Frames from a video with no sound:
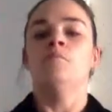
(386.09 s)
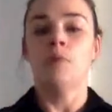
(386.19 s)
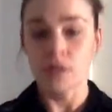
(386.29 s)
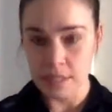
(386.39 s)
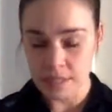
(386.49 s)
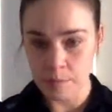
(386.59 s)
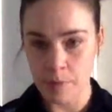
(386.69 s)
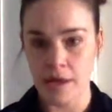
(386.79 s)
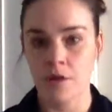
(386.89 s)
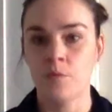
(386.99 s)

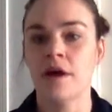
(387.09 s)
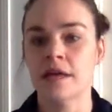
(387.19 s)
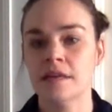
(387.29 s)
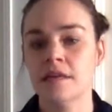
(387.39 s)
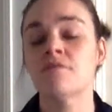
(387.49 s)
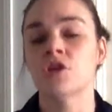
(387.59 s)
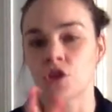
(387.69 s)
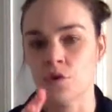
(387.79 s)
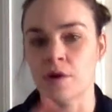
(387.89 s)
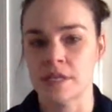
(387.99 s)
participate by giving
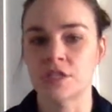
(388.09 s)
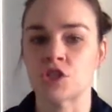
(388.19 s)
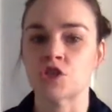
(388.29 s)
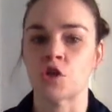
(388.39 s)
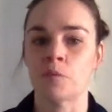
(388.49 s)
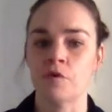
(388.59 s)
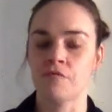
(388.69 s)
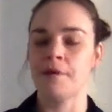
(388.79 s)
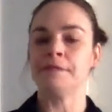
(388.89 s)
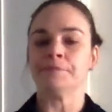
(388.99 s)
you an additional
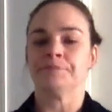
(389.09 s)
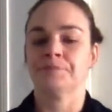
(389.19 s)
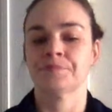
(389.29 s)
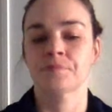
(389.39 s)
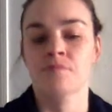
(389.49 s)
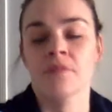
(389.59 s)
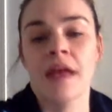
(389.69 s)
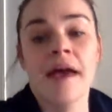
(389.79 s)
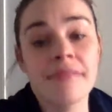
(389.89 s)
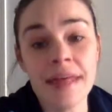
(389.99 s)
movement.
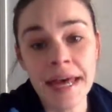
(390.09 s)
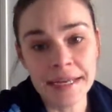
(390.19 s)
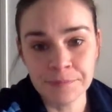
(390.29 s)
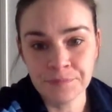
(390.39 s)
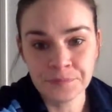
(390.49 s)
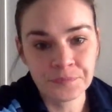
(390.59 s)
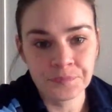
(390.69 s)
And then